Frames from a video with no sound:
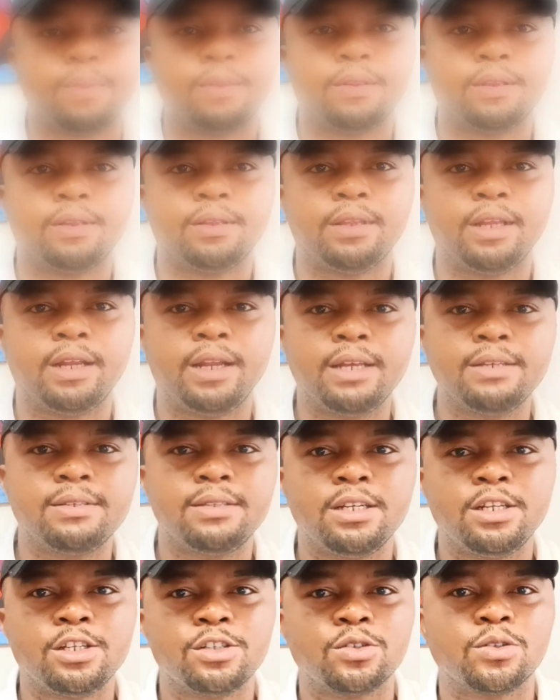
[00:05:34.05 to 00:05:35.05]
The next thing
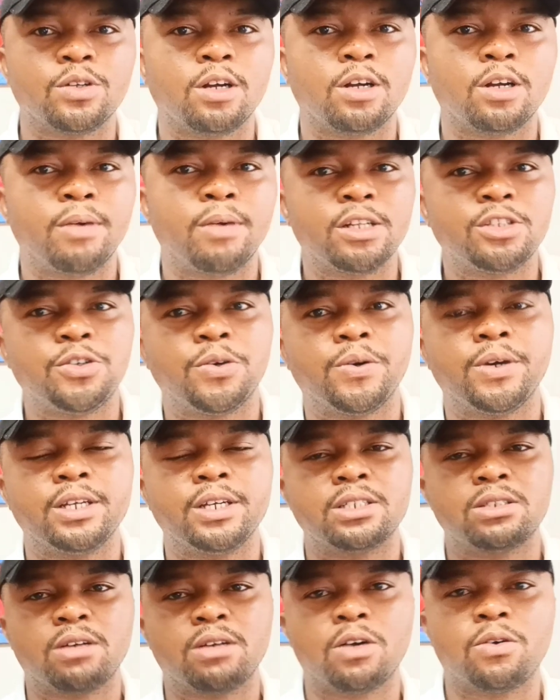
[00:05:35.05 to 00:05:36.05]
is to talk about your
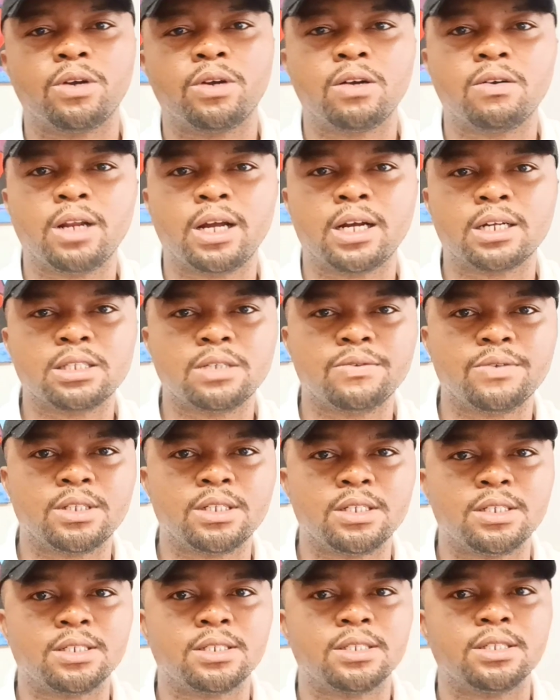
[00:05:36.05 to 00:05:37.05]
extracurricular
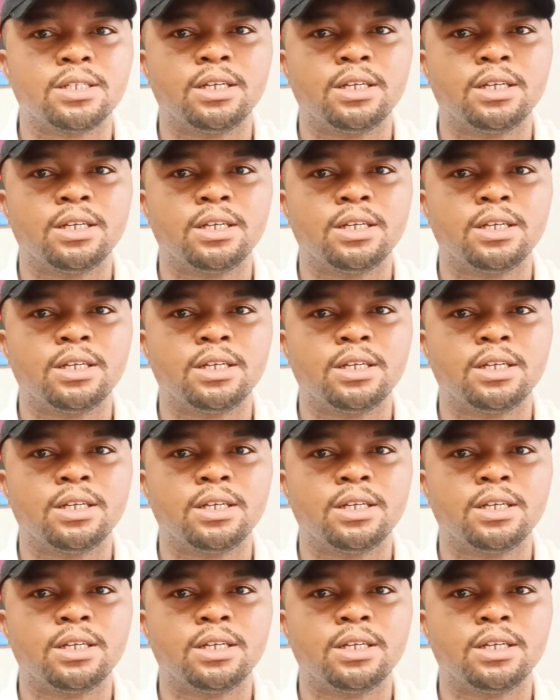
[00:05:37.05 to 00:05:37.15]
activities.